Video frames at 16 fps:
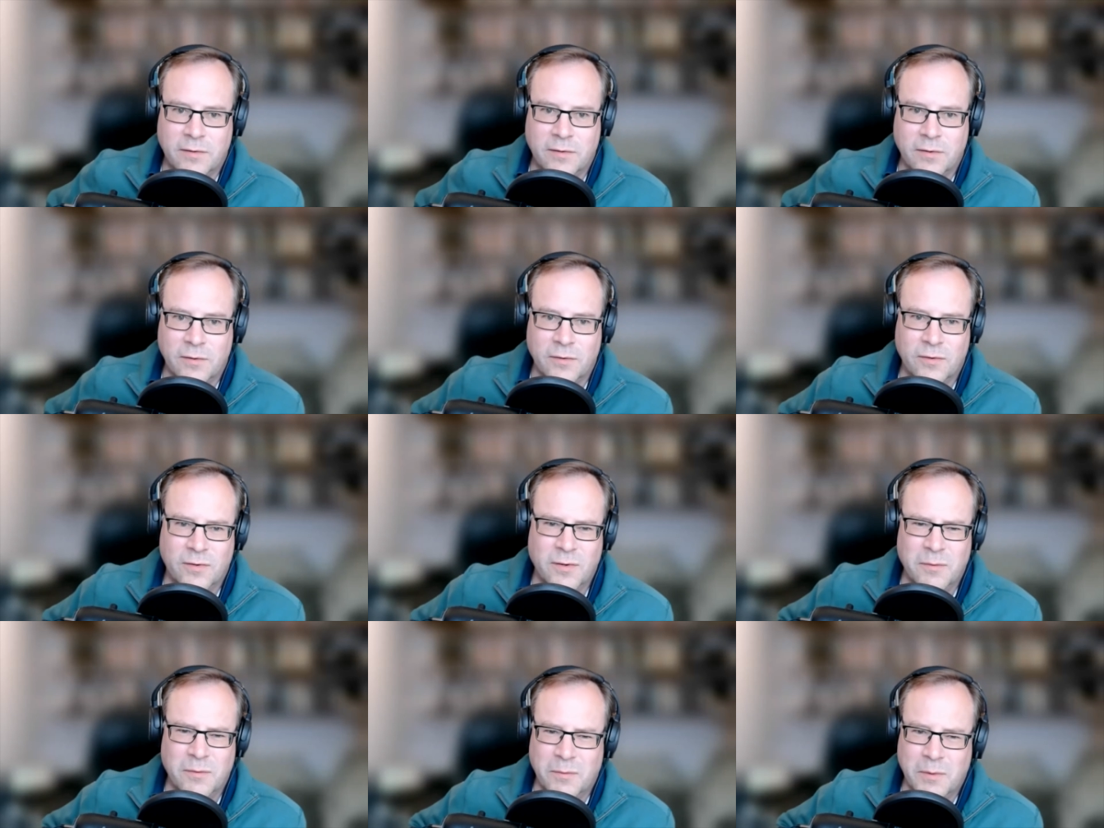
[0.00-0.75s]
So
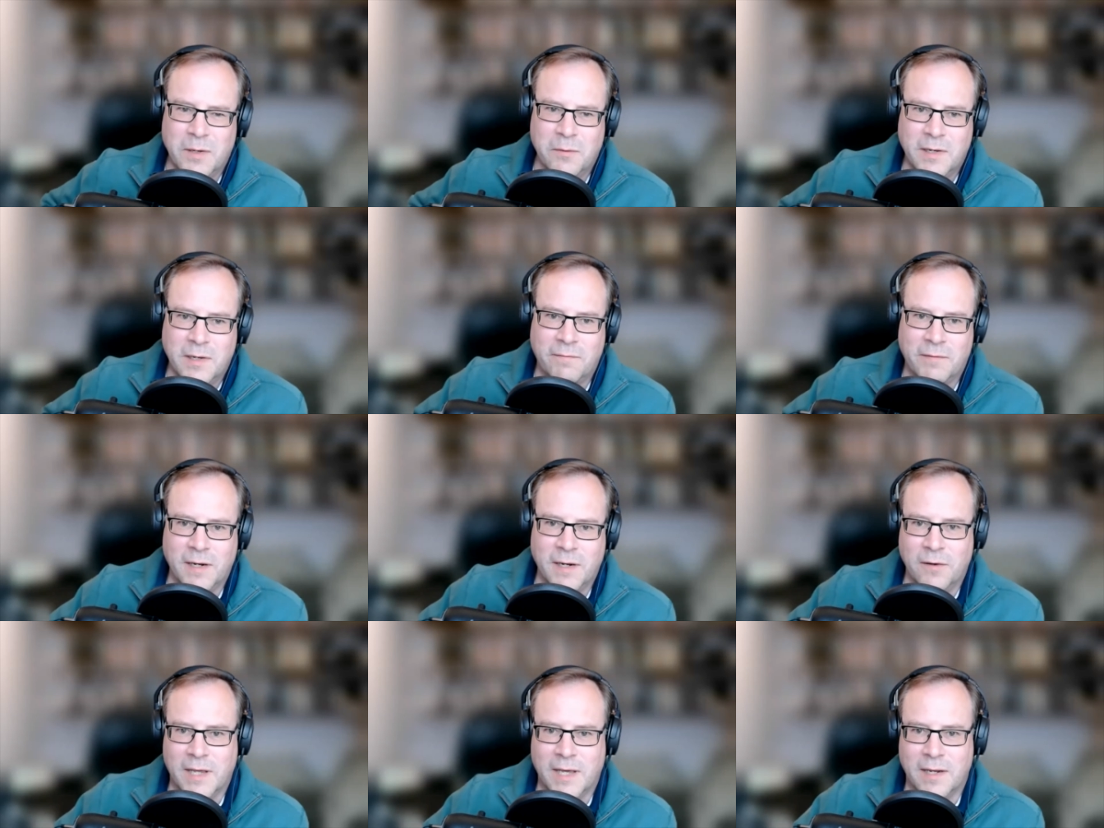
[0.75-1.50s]
we're, we're definitely looking
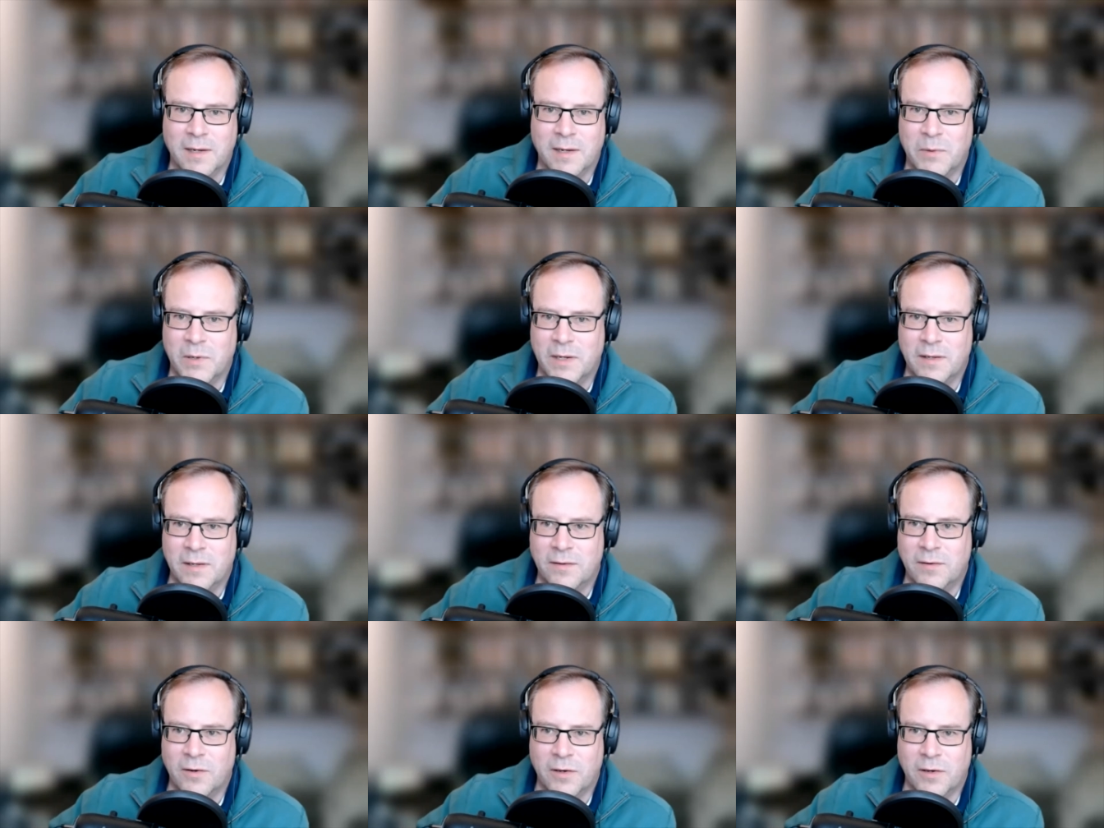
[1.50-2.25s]
at it, but it, it's not
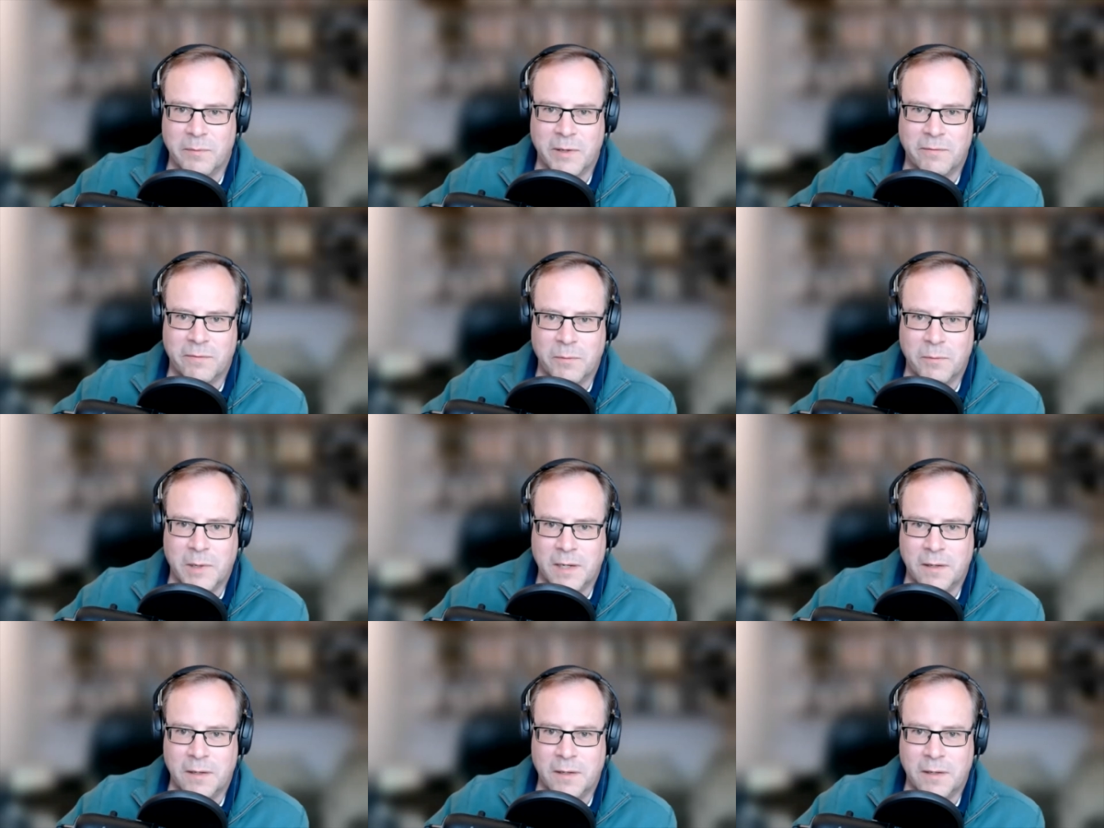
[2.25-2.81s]
going to be for a while.